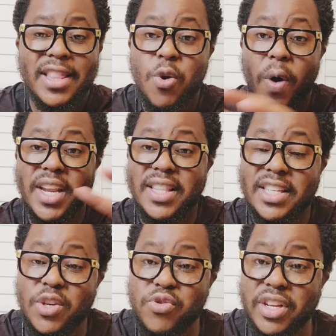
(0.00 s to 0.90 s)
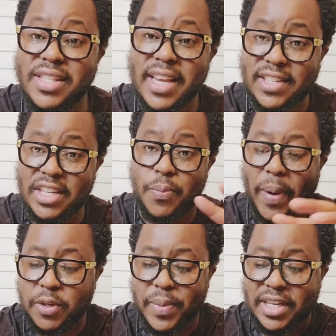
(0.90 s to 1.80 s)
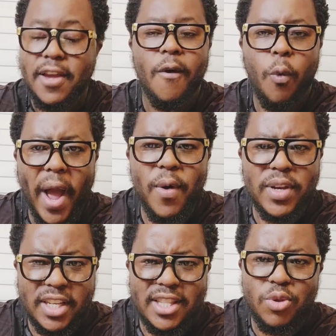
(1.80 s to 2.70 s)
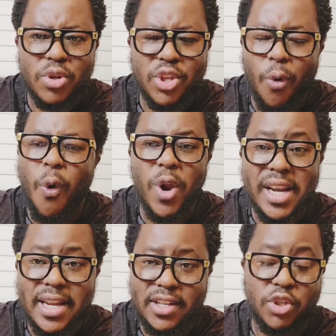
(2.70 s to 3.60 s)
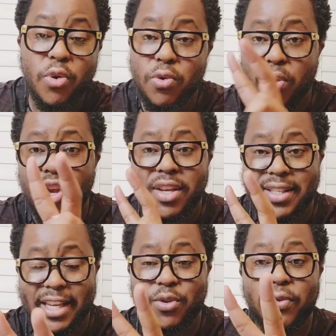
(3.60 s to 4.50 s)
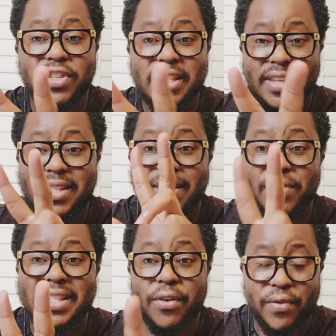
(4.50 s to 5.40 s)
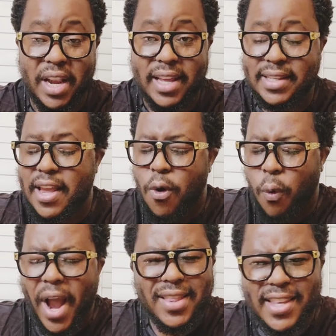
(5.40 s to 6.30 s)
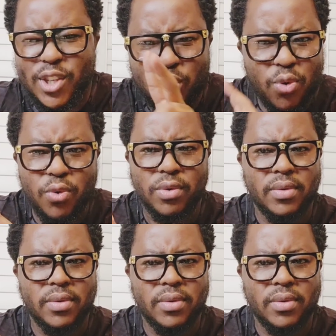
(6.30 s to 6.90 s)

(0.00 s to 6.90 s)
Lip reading: The one at the children's section department, why was it the only two sets of CCTV surveillance? Why these two?